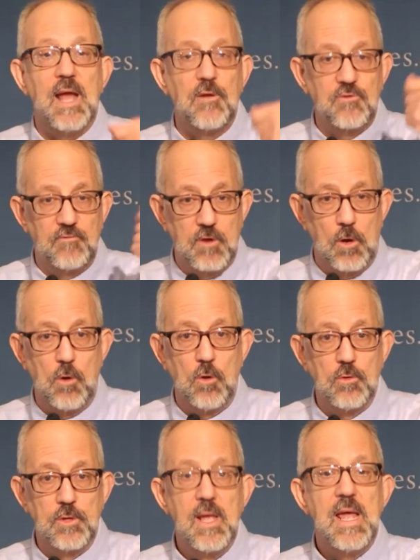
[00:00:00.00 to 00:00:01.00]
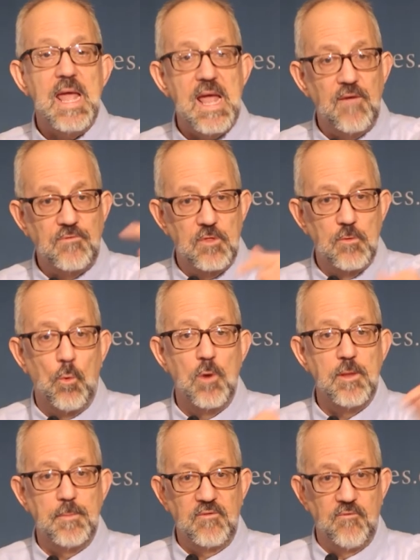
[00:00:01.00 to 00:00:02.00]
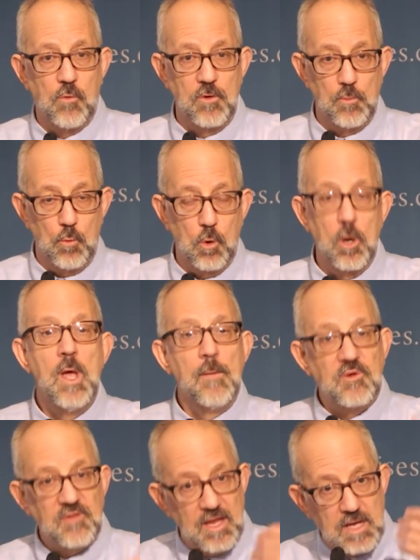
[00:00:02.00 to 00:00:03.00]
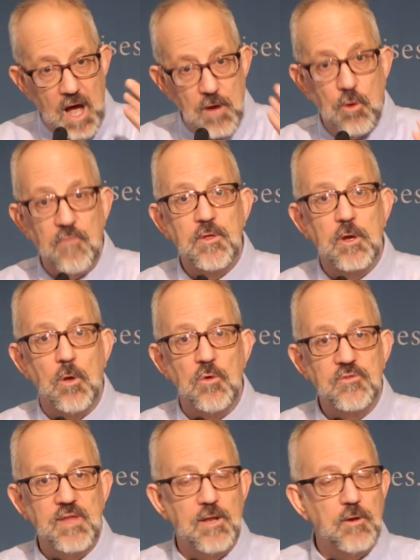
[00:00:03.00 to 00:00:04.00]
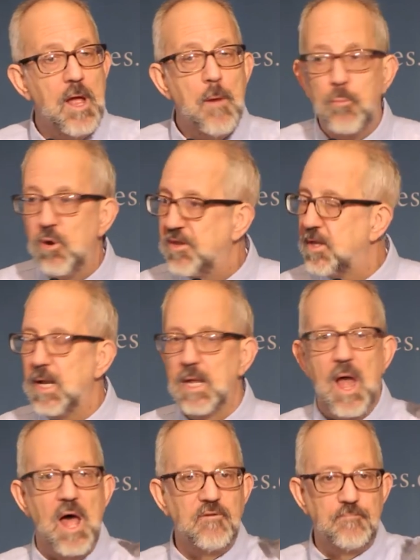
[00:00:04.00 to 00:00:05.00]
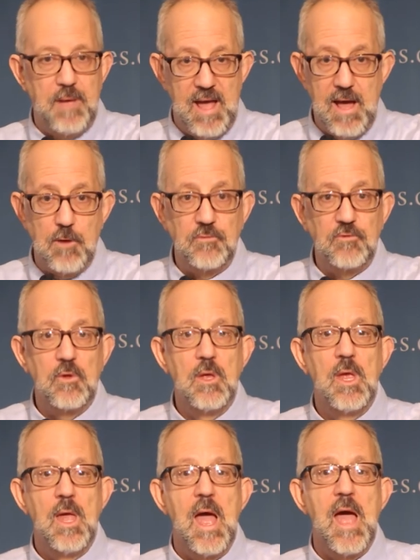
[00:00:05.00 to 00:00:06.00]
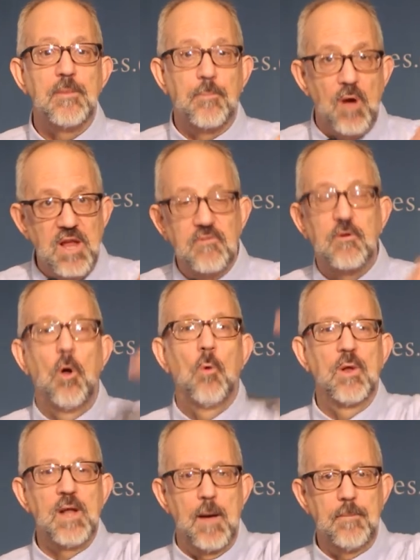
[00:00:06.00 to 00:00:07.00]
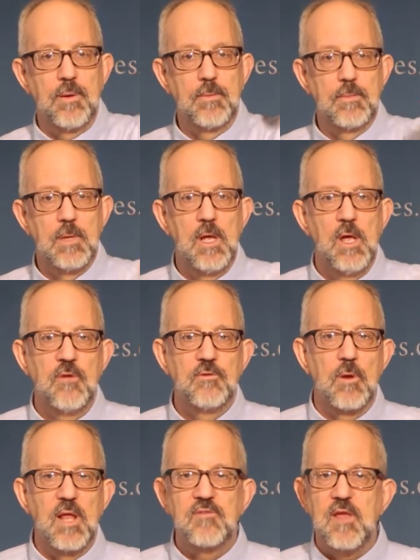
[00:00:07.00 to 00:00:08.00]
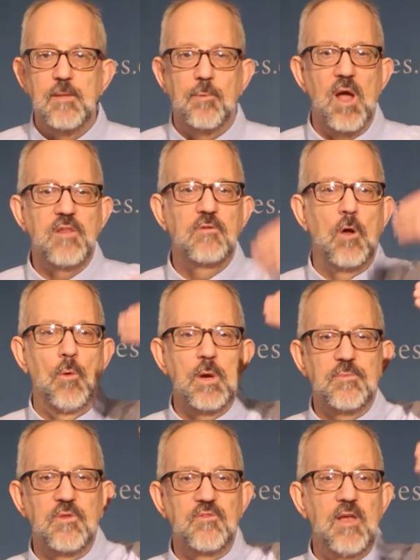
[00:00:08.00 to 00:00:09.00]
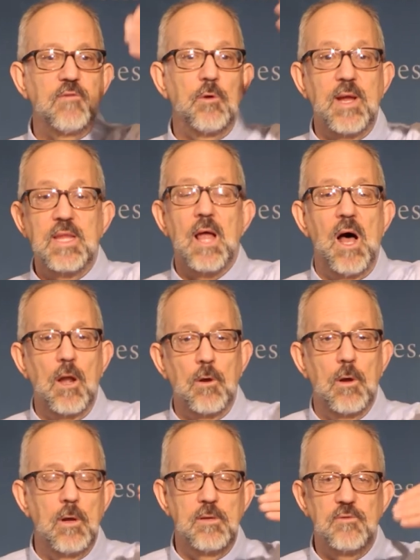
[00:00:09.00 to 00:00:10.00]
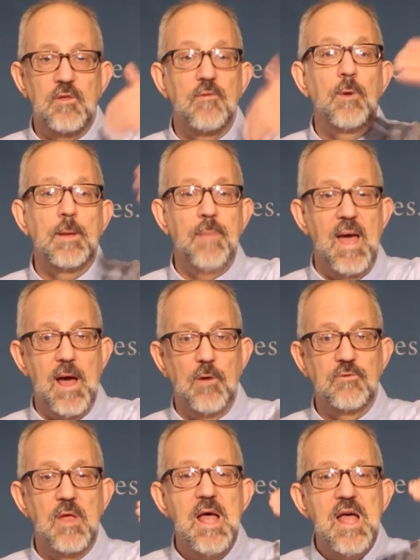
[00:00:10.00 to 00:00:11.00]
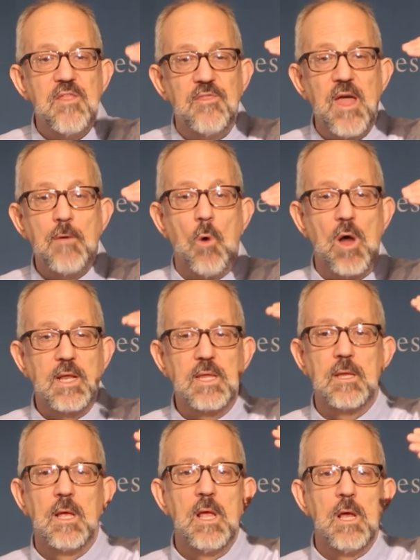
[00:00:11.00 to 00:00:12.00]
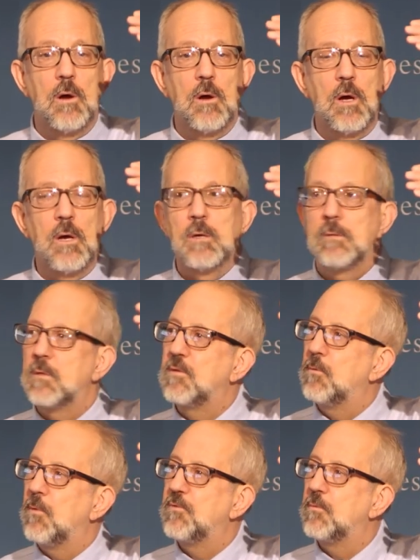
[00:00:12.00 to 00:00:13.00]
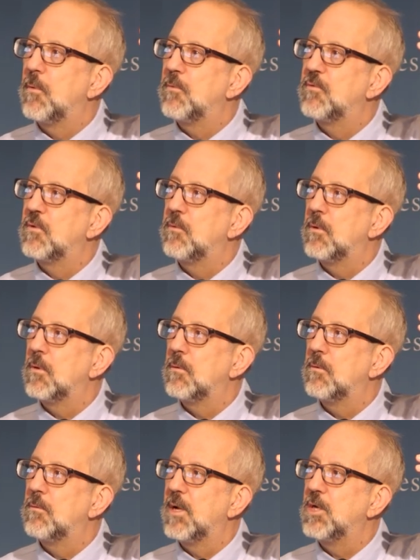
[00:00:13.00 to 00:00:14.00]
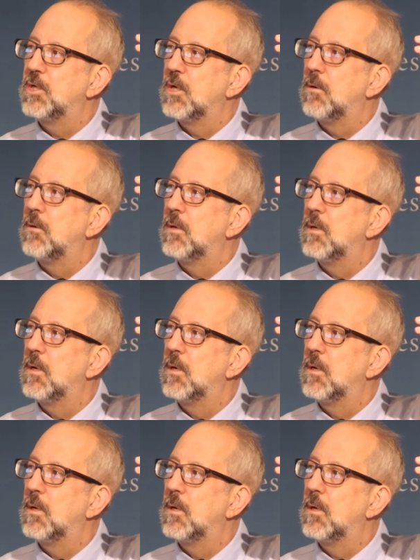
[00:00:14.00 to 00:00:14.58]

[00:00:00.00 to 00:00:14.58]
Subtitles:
ounce of gold after the war than before the war, because they had gone off the gold standard, printed a lot of pounds, and the price of gold went up. So let's say the price of gold went up to $7 or $8 pounds. They wanted to, let's see, what was the ratio?